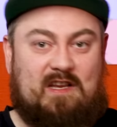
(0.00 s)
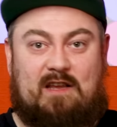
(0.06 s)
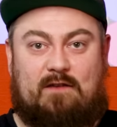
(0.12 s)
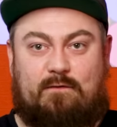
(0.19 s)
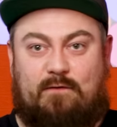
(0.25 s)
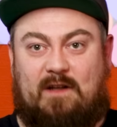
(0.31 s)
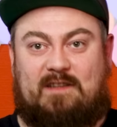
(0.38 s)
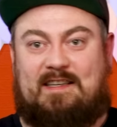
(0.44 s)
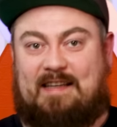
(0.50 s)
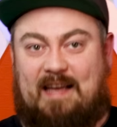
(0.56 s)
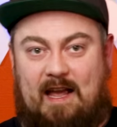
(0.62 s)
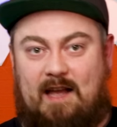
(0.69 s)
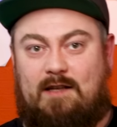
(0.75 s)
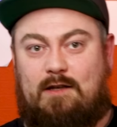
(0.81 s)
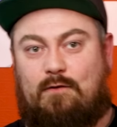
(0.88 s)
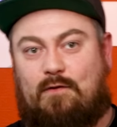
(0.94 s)
a fitting
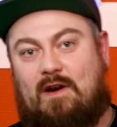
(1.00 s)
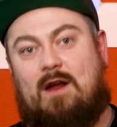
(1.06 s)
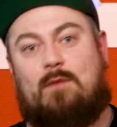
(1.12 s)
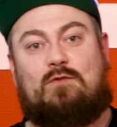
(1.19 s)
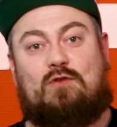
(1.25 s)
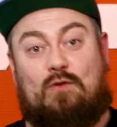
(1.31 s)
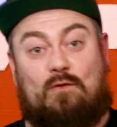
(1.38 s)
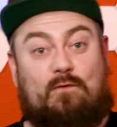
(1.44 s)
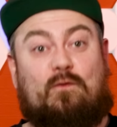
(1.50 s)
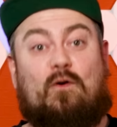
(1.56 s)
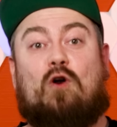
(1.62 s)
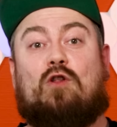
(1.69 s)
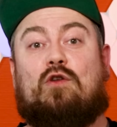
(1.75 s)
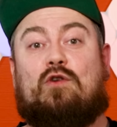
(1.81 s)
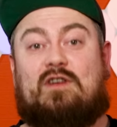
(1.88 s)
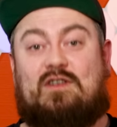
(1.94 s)
end for him to
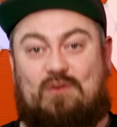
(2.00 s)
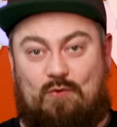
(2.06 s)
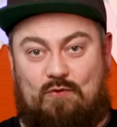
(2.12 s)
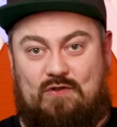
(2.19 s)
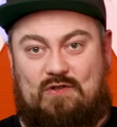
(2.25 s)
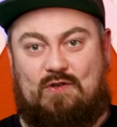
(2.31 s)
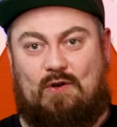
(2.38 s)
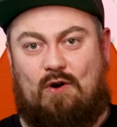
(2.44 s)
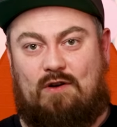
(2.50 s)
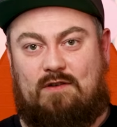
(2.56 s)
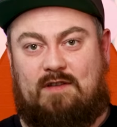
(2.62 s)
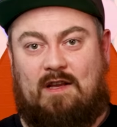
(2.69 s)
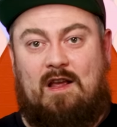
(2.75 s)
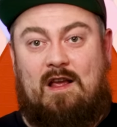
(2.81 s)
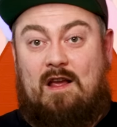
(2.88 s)
fall on his own sword,